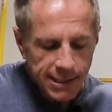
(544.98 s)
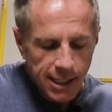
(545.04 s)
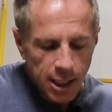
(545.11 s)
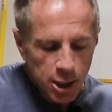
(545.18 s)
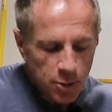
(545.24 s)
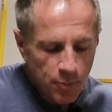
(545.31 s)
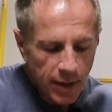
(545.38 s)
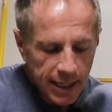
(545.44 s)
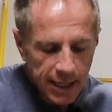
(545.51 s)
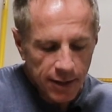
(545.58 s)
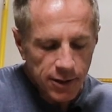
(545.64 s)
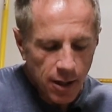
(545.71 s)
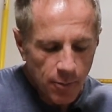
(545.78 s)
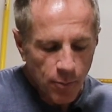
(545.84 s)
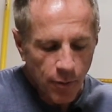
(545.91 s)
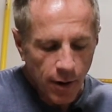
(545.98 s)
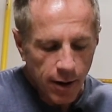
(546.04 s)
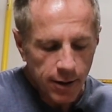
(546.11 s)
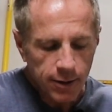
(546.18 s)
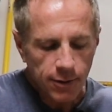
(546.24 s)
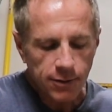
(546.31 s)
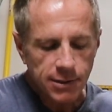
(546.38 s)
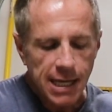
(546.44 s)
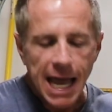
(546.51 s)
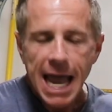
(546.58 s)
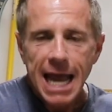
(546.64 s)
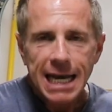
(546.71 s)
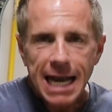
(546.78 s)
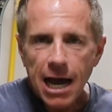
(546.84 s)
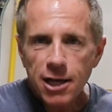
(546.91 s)
it, you pick out the particles,
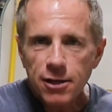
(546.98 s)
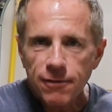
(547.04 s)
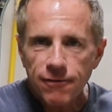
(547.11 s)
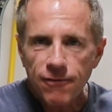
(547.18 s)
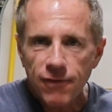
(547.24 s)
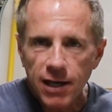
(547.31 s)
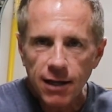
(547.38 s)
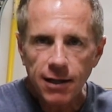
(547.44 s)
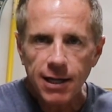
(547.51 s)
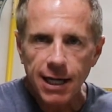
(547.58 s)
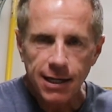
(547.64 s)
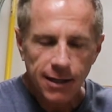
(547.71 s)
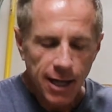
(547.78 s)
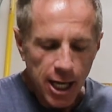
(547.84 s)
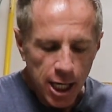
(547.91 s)
now you feel it.